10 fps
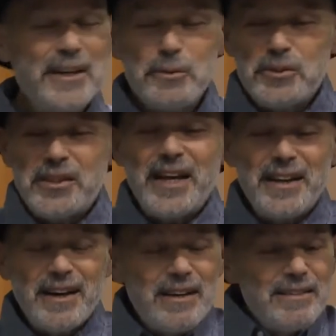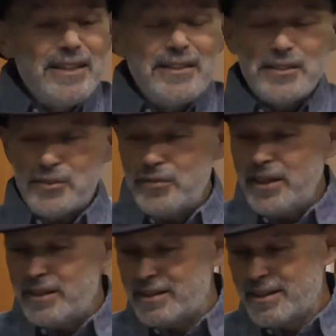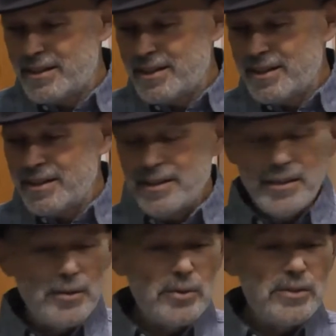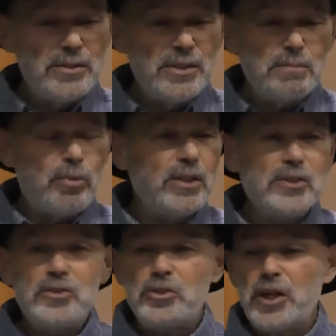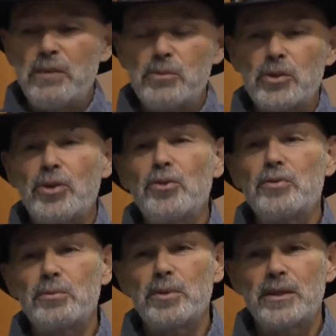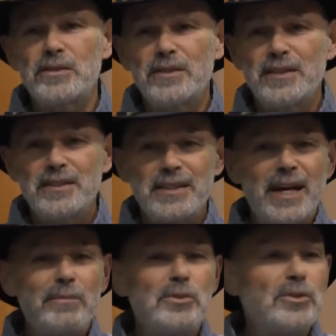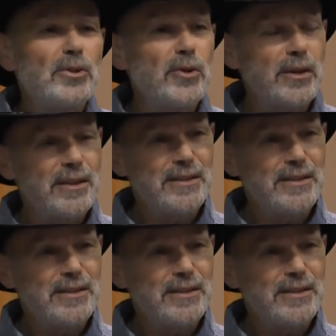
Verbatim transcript: he was standing underneath his feet. There were just precious gems all over the place, diamonds galore.